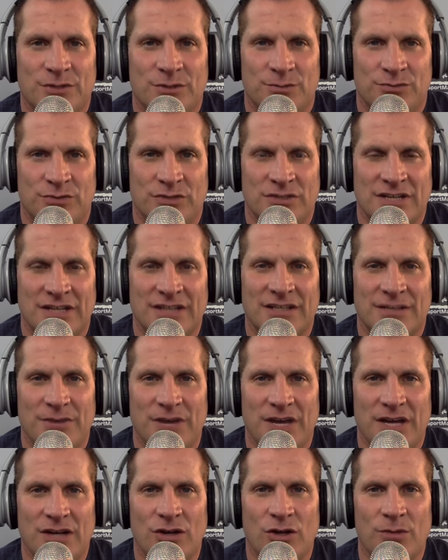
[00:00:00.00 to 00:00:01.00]
presented
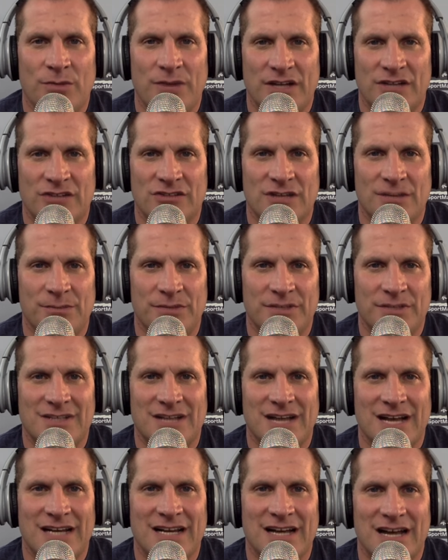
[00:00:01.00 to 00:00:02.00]
by
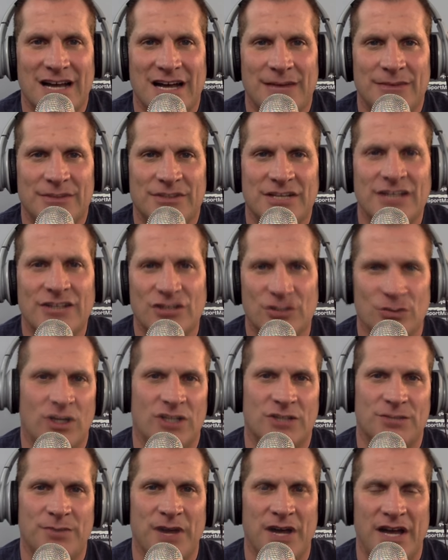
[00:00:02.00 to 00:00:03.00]
goldmedalsupplements.com. Sent to
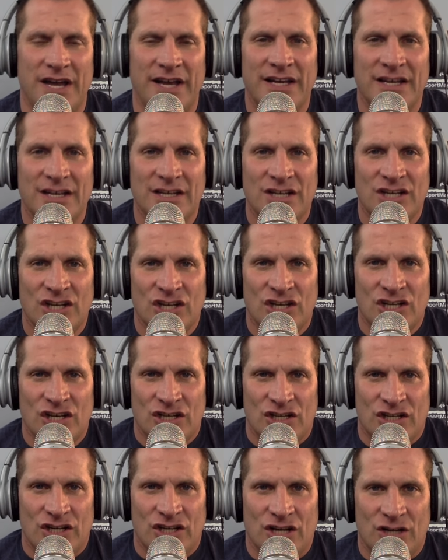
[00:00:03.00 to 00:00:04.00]
us by,
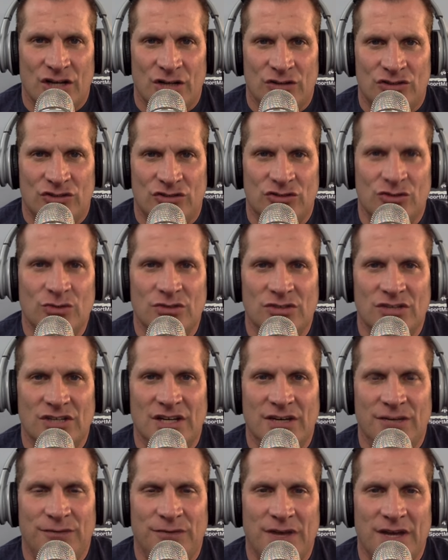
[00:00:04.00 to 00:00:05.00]

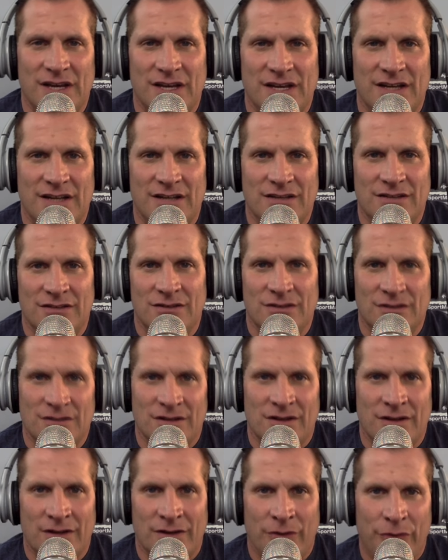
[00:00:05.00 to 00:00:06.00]
Susie fucking
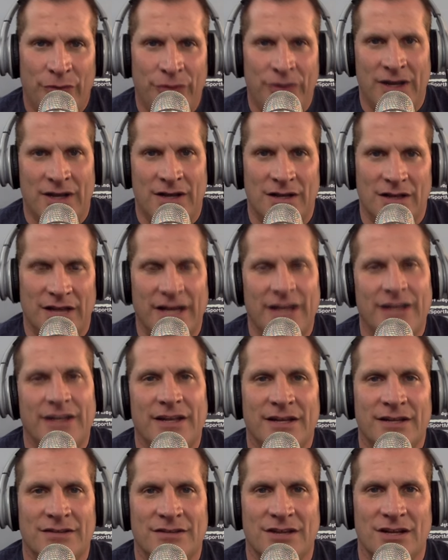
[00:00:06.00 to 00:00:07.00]
Thicklit
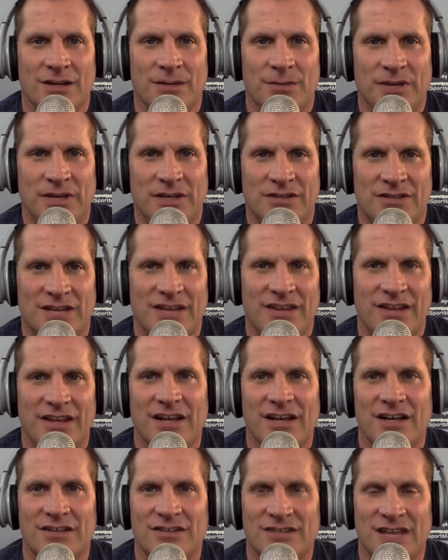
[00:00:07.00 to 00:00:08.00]
is going to be
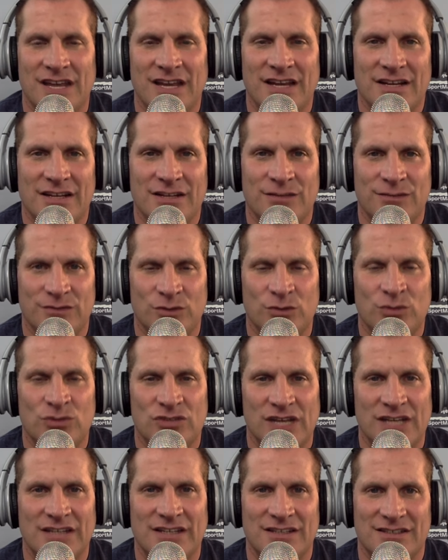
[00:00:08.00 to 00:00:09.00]
sending us
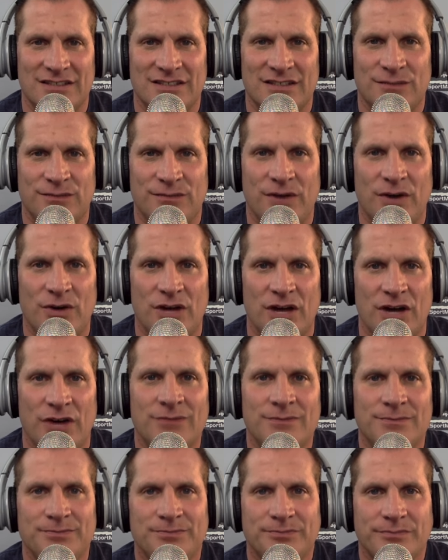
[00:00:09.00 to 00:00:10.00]
this
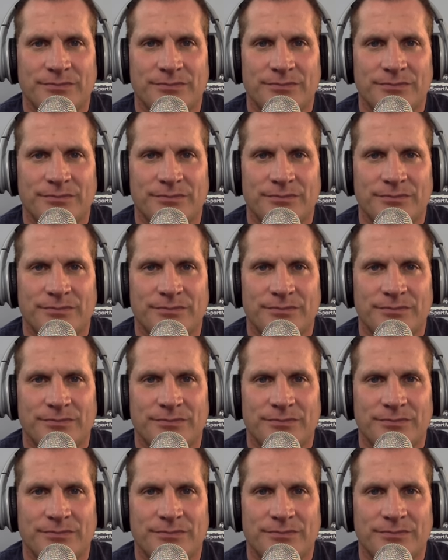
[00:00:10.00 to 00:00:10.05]
photo